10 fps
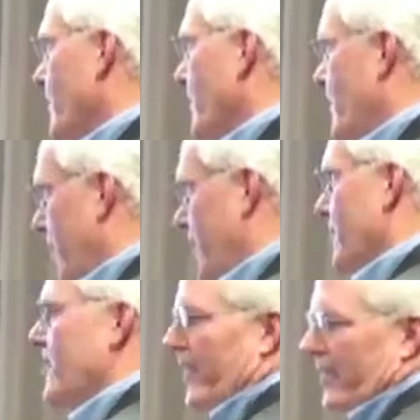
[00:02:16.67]
where the beer
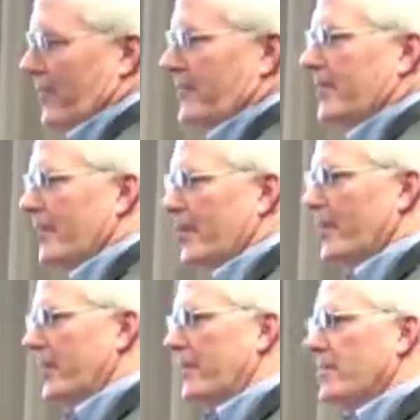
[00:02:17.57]
is held.
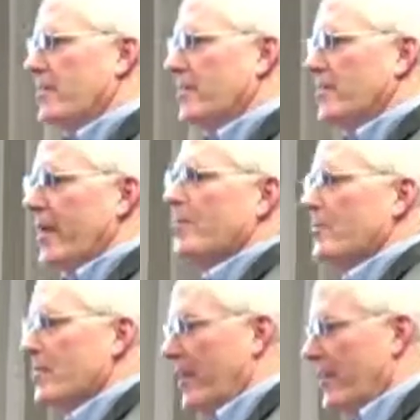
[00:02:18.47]
But there's the sample
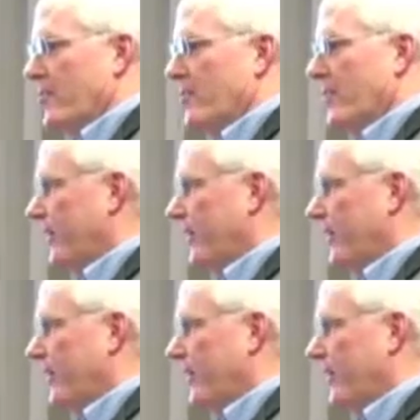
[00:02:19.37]
stages in